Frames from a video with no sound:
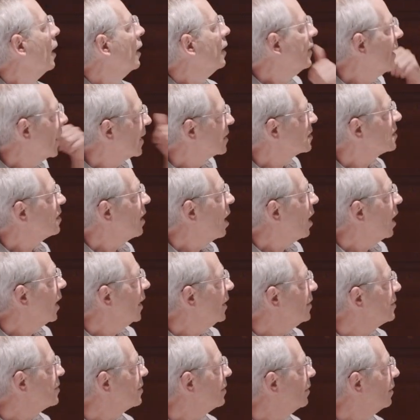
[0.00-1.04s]
Next
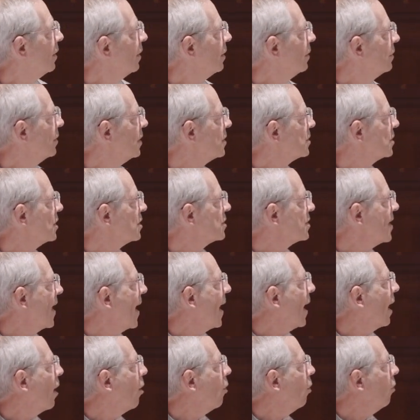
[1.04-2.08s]
slide. This is
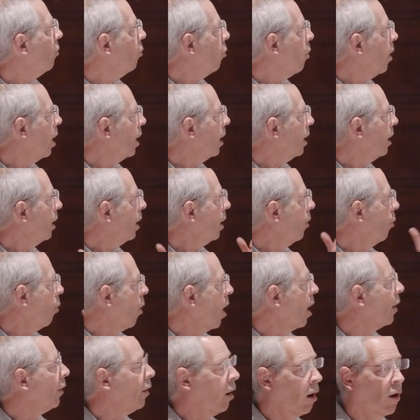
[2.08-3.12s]
now
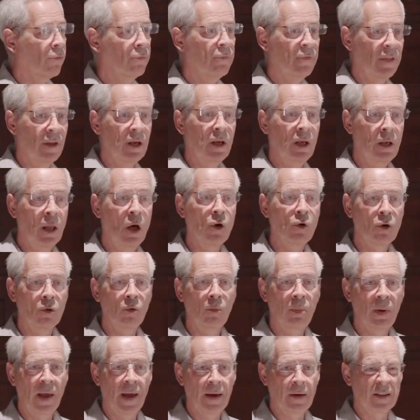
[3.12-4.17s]
one of the
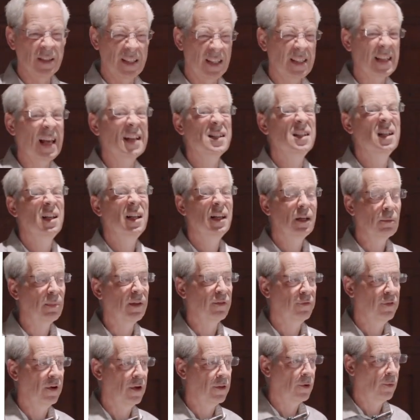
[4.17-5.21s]
local playgrounds. It's actually a little
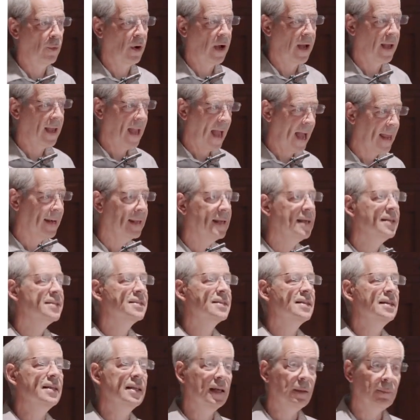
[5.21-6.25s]
bit further away, and it
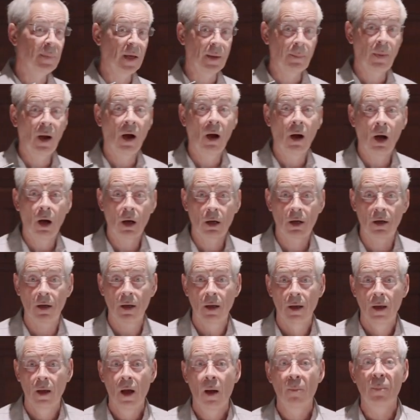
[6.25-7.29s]
is in the Olympic Park,
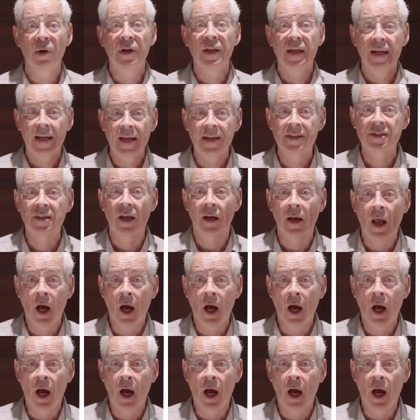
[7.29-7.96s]
but it is an